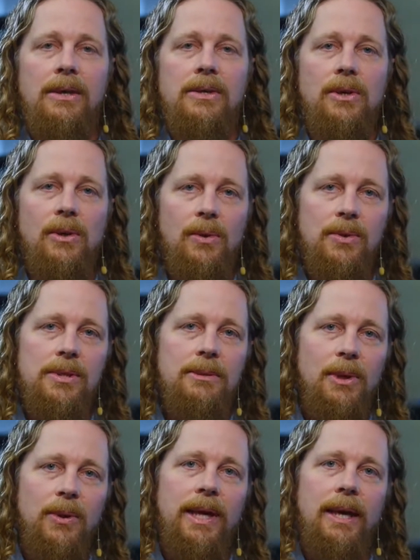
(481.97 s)
To use the
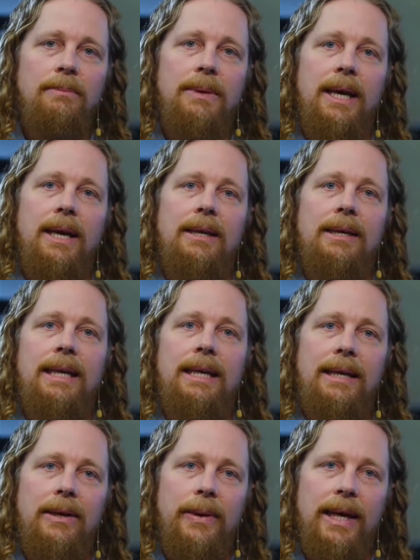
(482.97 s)
mocap data
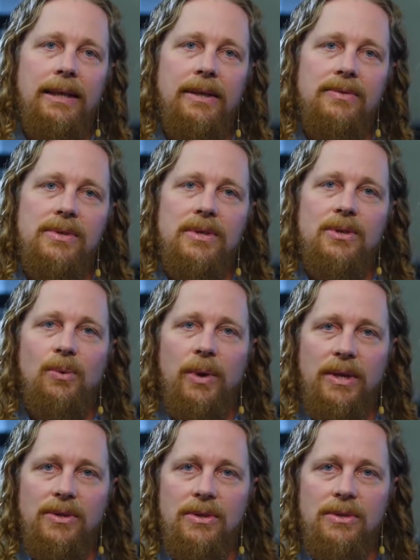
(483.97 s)
in interactive
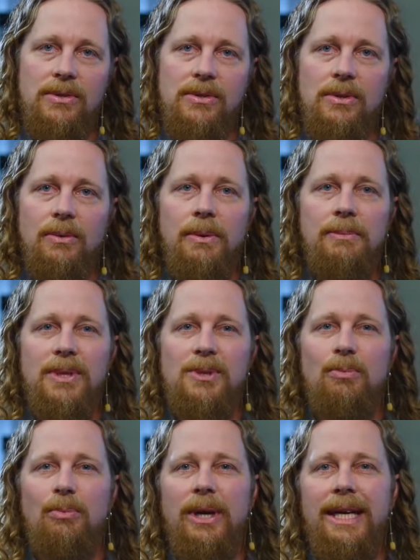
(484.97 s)
situations, we
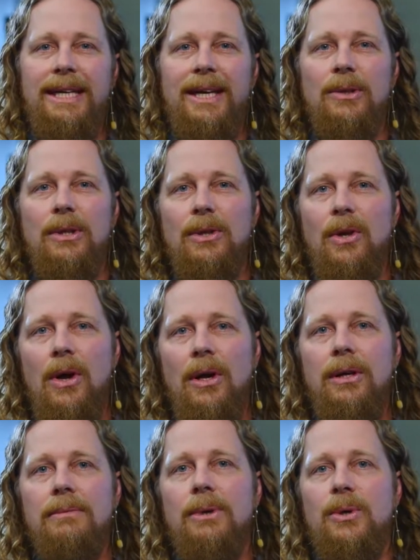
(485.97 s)
must break down the
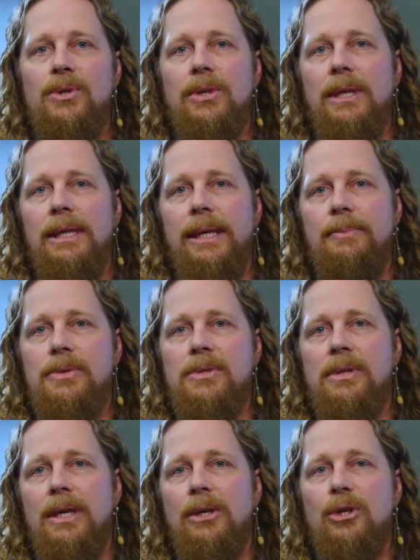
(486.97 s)
longer motion
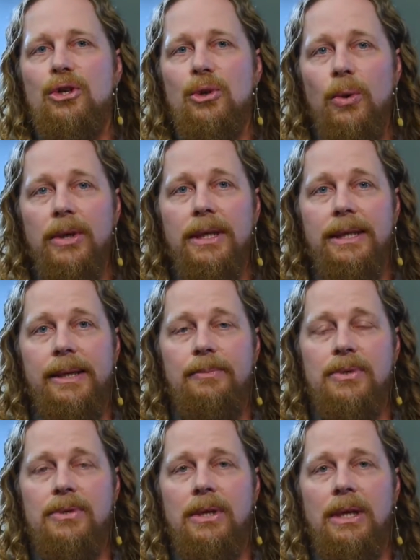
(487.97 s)
clips into shorter
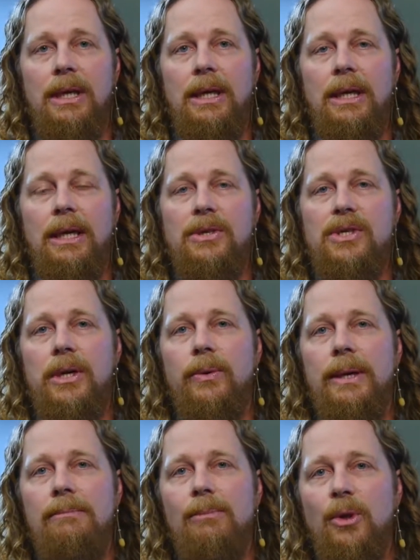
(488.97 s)
clips and
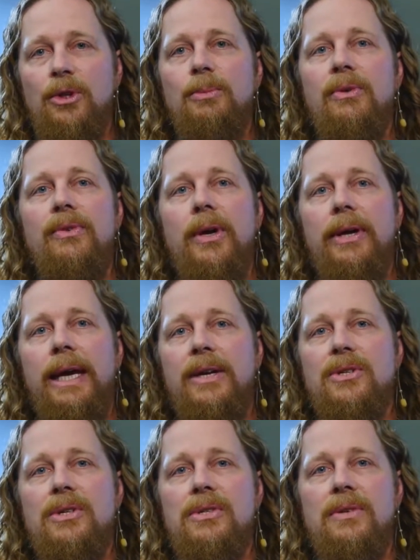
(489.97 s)
generate multiple
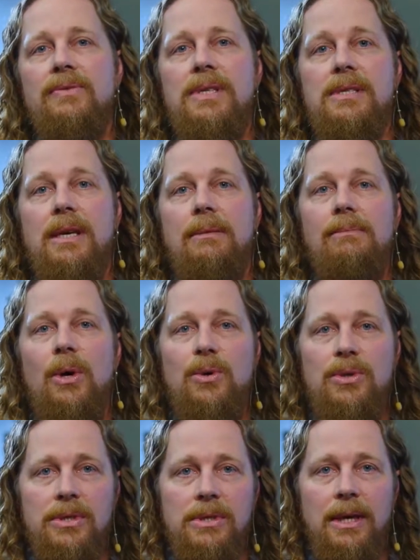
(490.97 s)
variations of the same
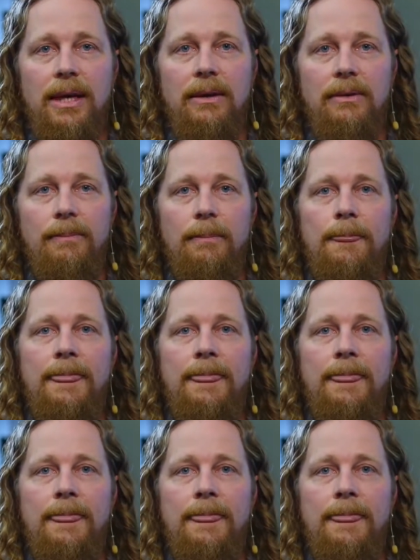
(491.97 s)
motion style.